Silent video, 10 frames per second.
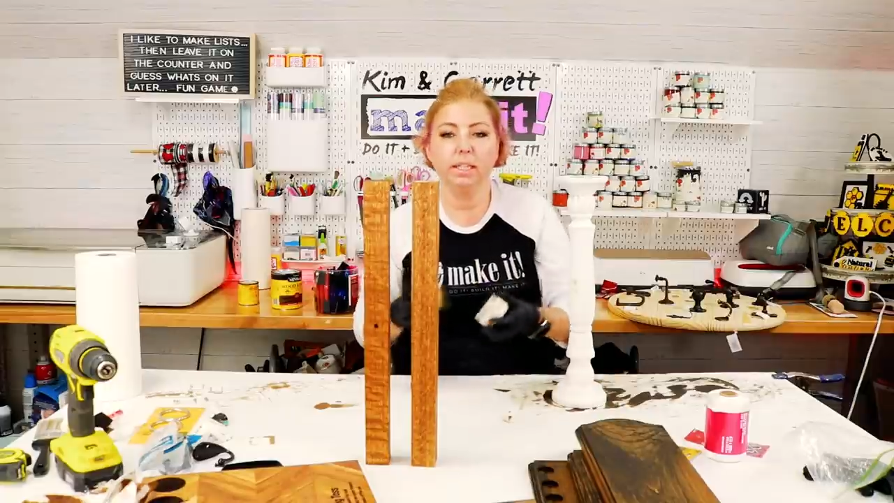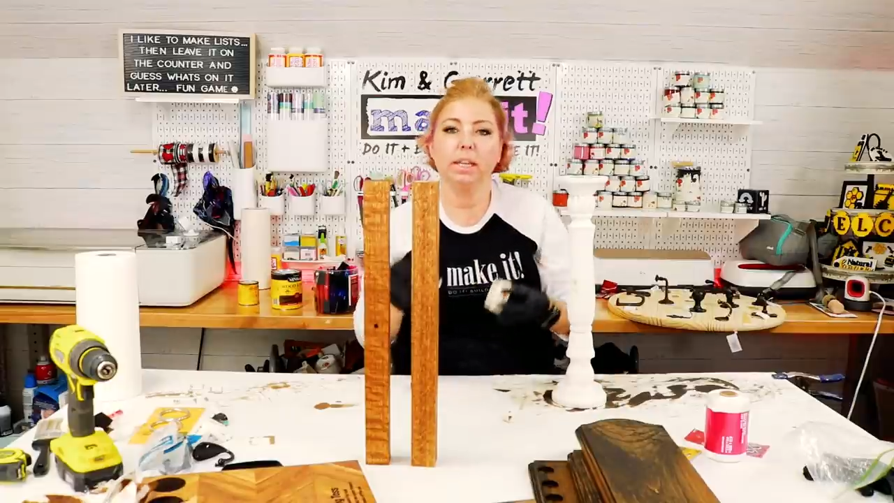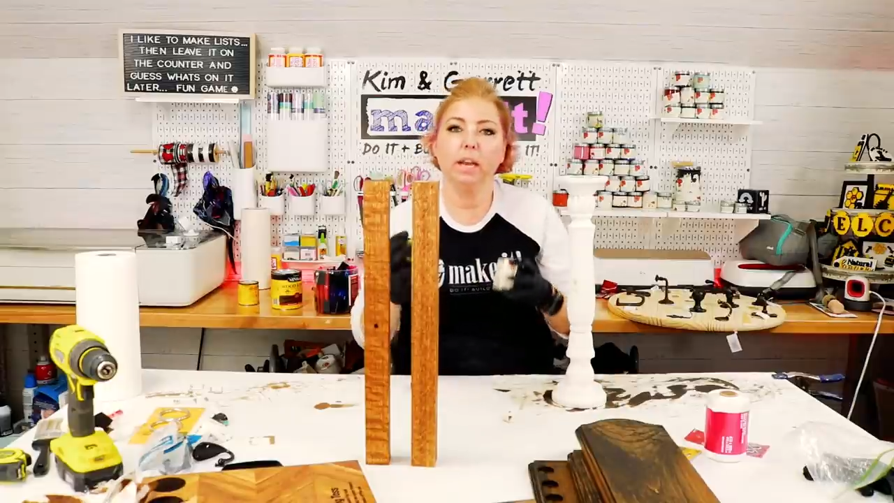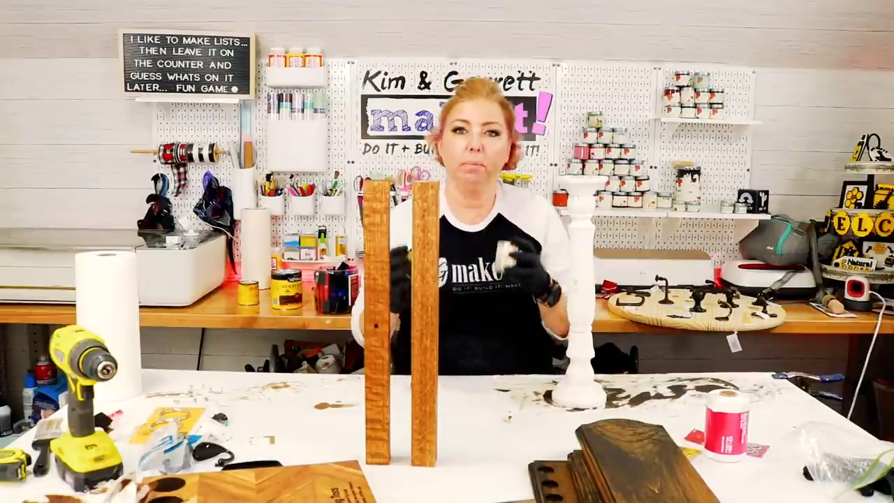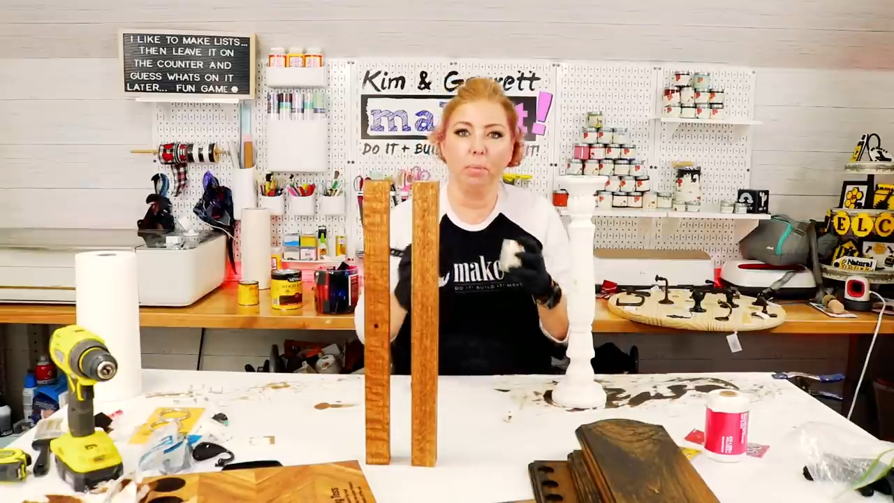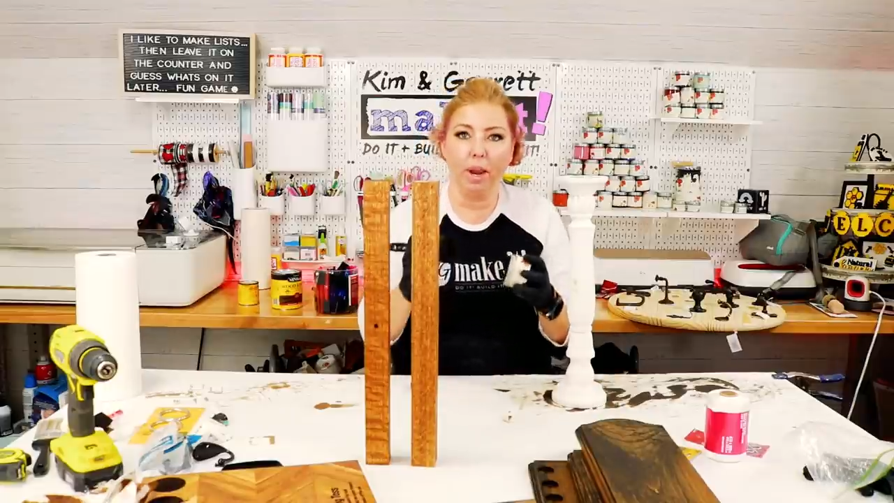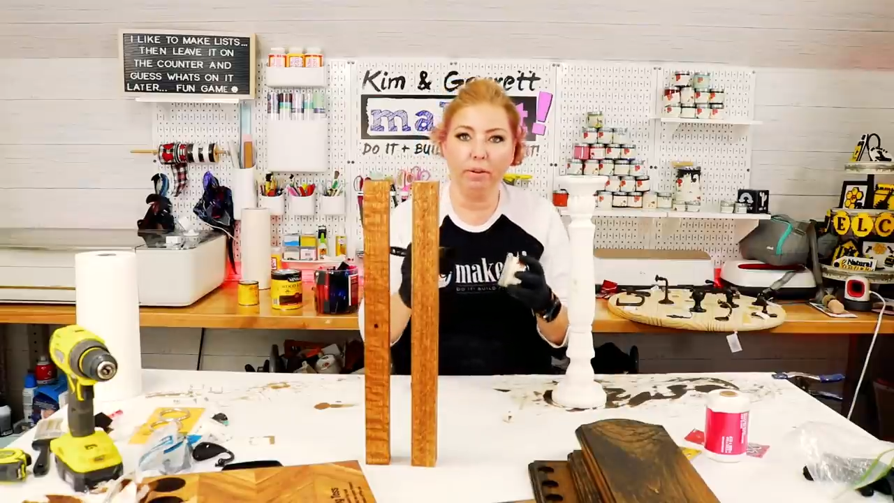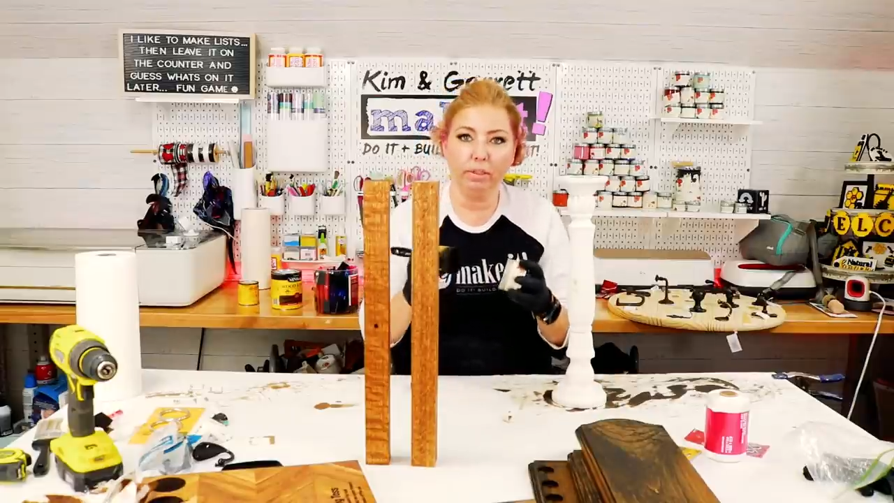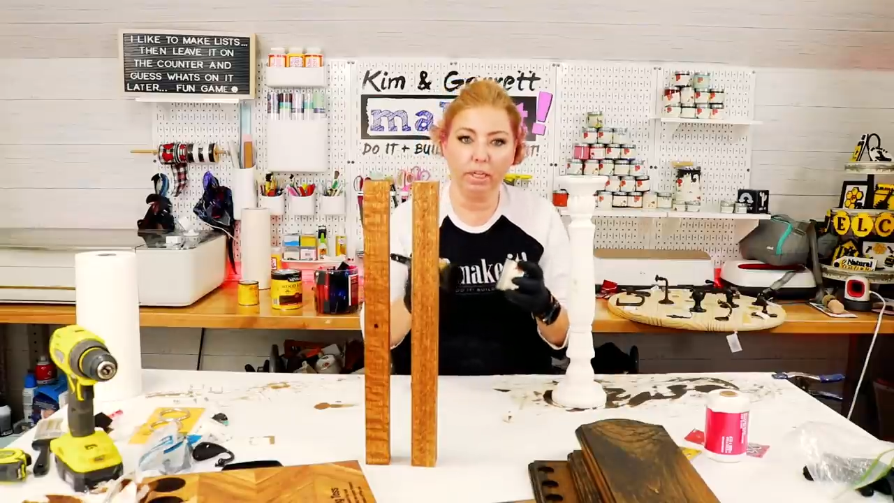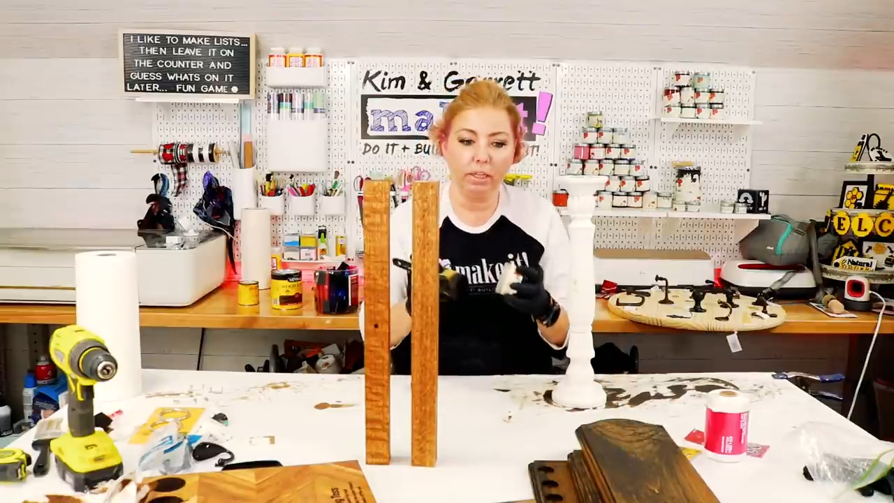It's got a
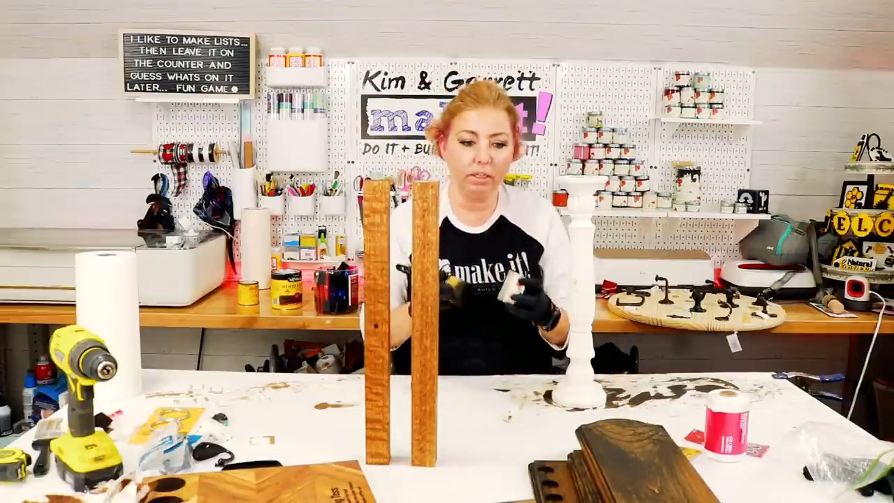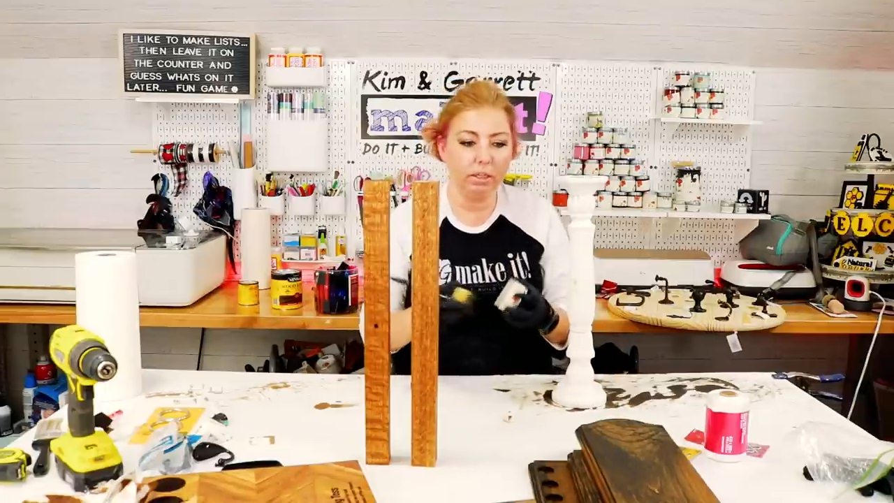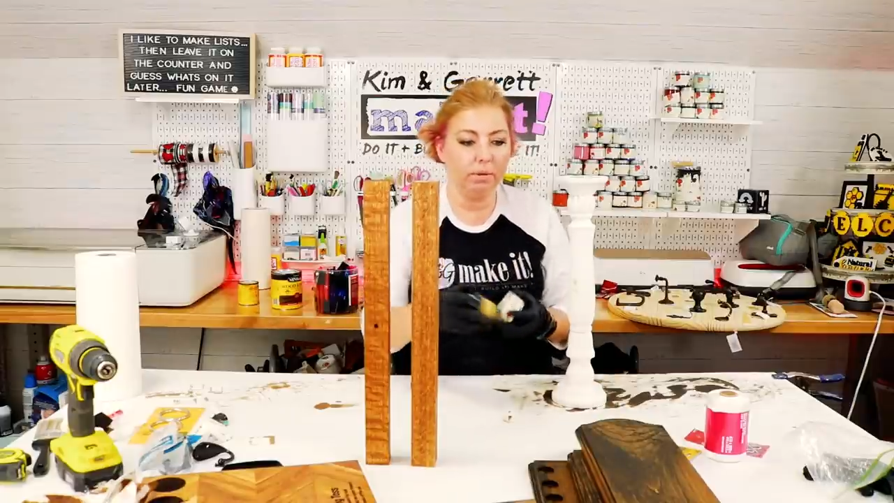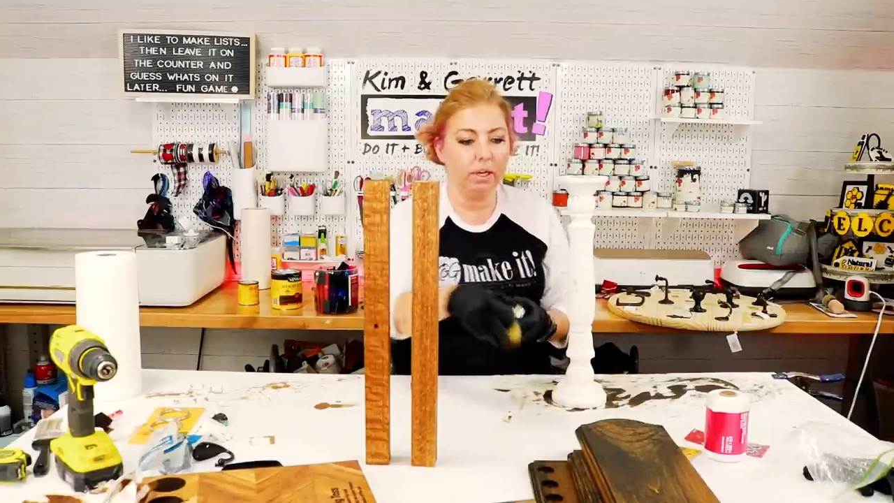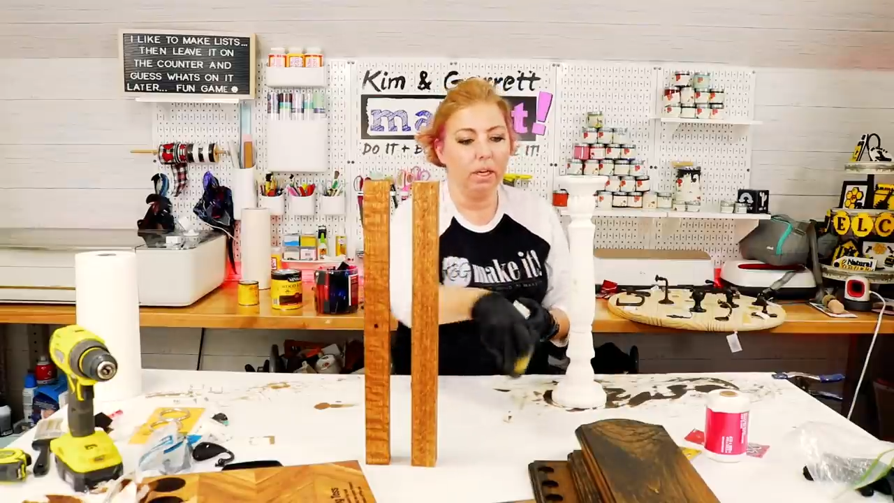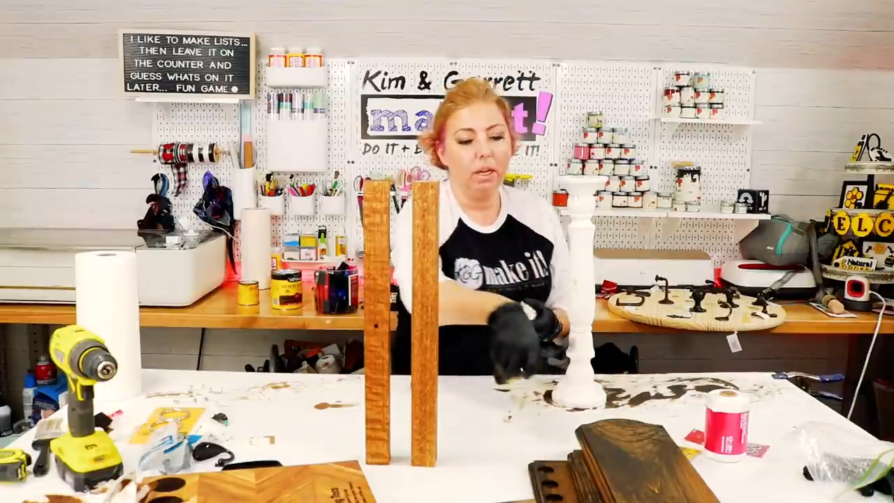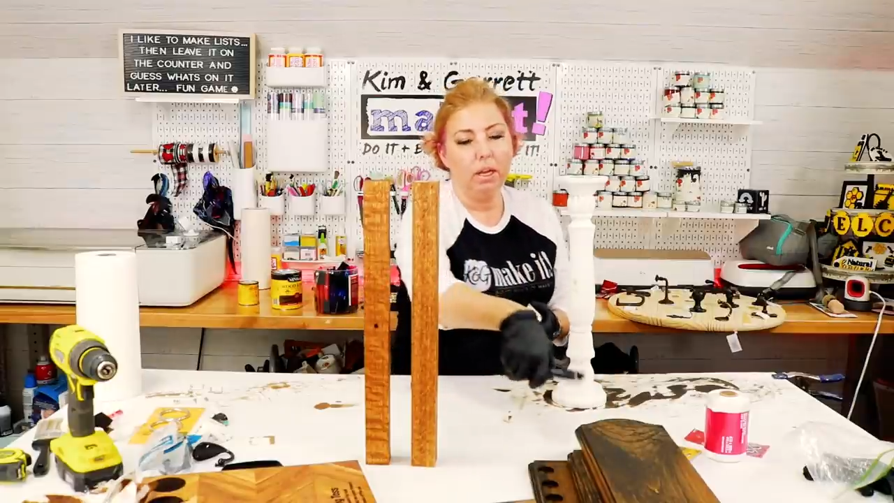brown tint to it,